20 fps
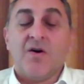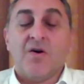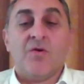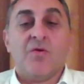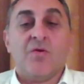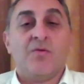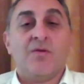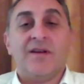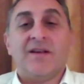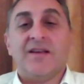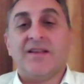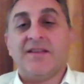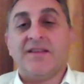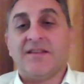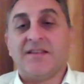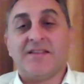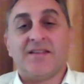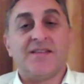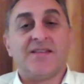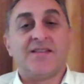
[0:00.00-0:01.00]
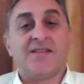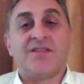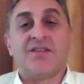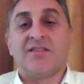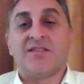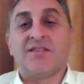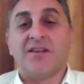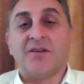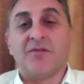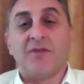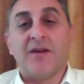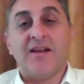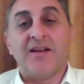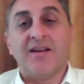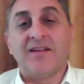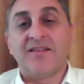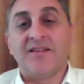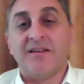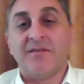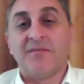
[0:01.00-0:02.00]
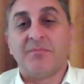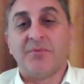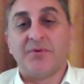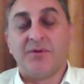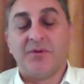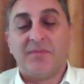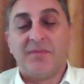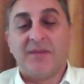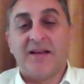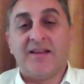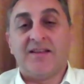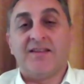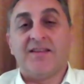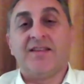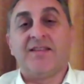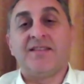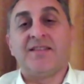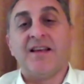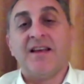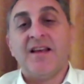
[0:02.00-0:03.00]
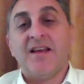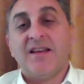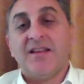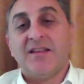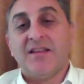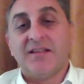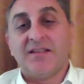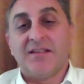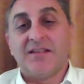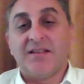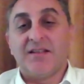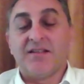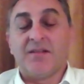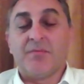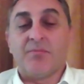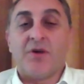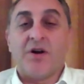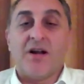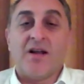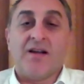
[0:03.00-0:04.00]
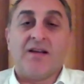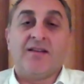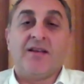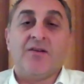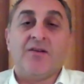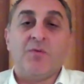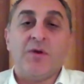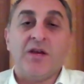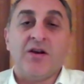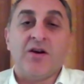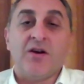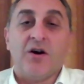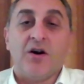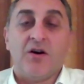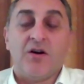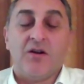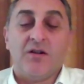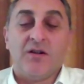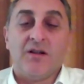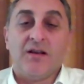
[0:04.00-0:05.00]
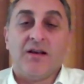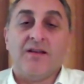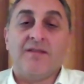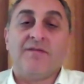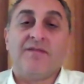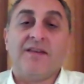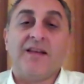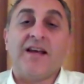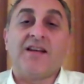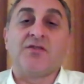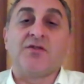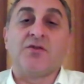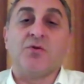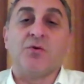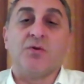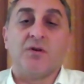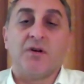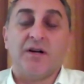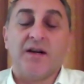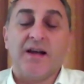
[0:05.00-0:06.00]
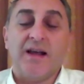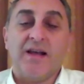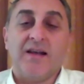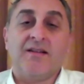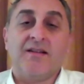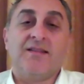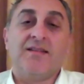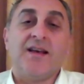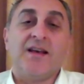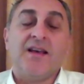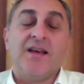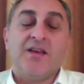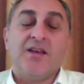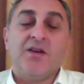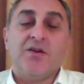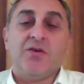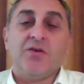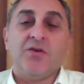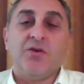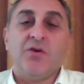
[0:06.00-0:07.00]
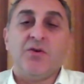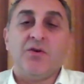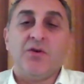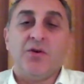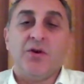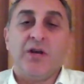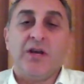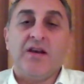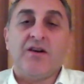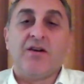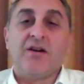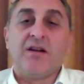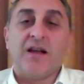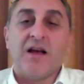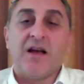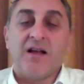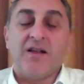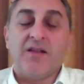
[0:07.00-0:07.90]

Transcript: Oh, eh, this is just a great example, Beth. This this is a product that we call uh, FlexCore. And, you know, you, you hear a